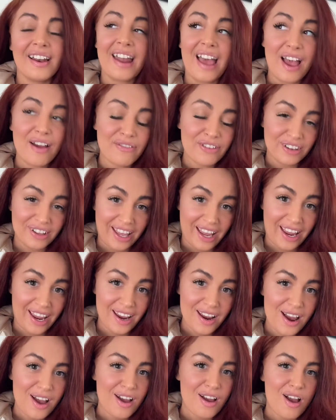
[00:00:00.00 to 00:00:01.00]

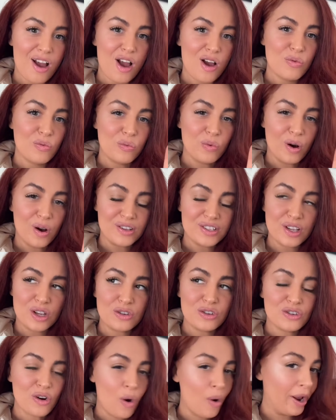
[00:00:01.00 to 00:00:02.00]
Everly was
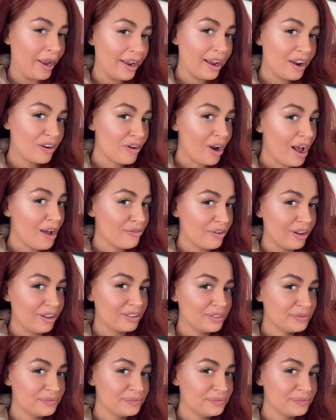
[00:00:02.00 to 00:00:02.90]
drawing a raffle.